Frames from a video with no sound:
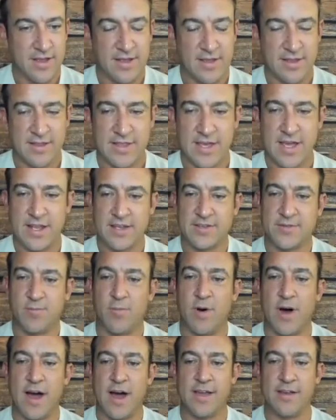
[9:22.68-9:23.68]
That is
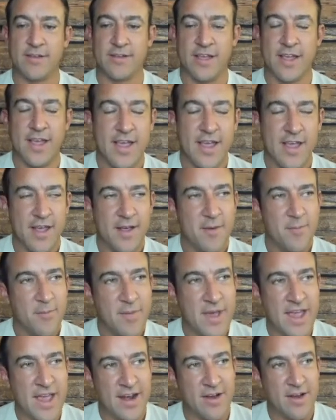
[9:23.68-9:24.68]
wild,
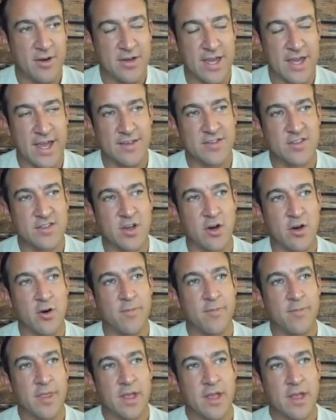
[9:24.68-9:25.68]
man. Okay.
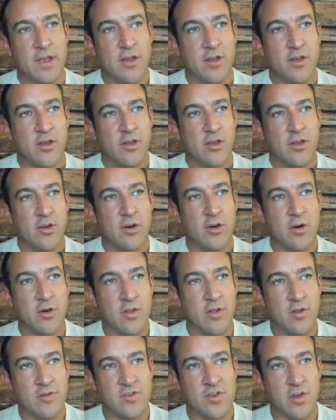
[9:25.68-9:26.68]
So
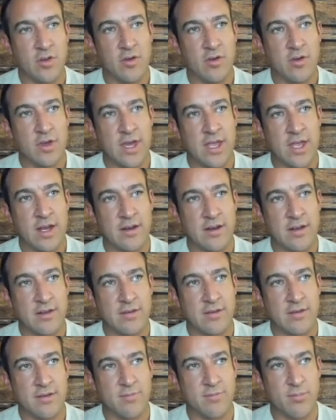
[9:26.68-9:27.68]
you get
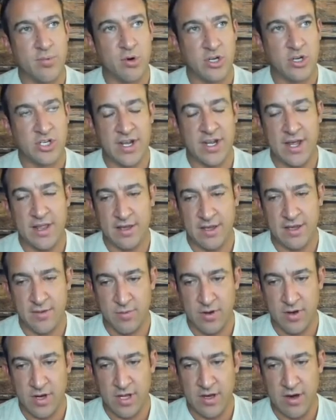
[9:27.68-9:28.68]
pushed out of the
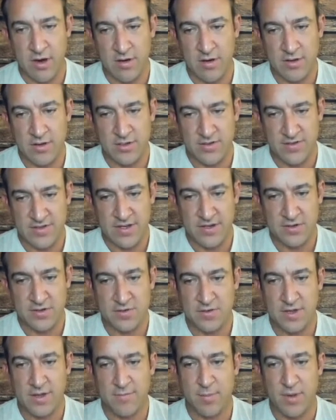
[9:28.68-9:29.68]
community college
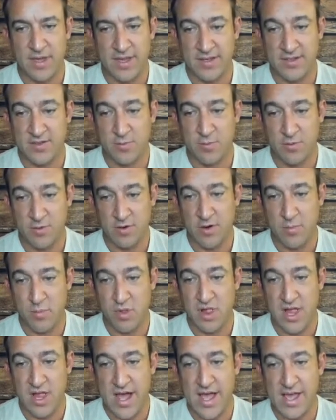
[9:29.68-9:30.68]
essentially because you won't
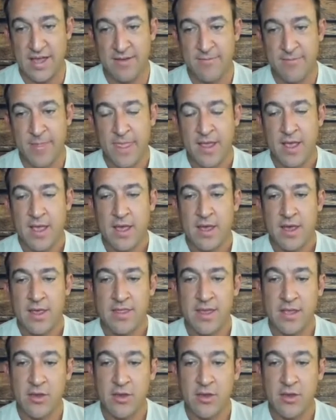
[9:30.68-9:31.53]
comply. Then